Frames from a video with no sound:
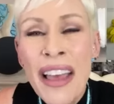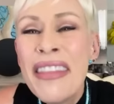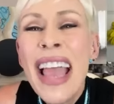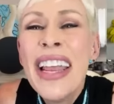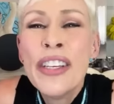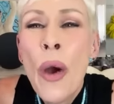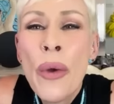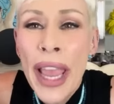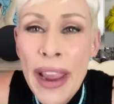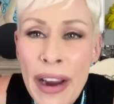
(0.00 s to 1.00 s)
They
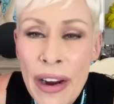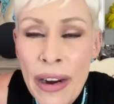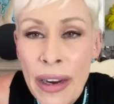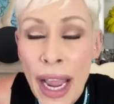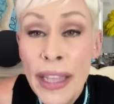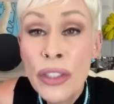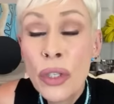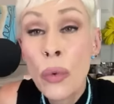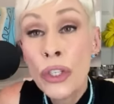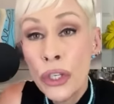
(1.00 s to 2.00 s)
don't care. And
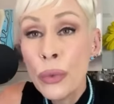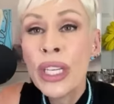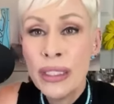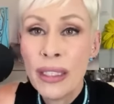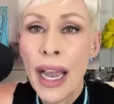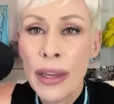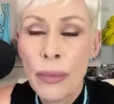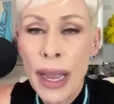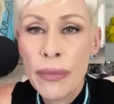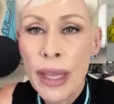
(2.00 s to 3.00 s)
so you can die
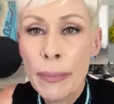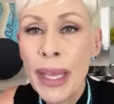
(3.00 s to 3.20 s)
around them.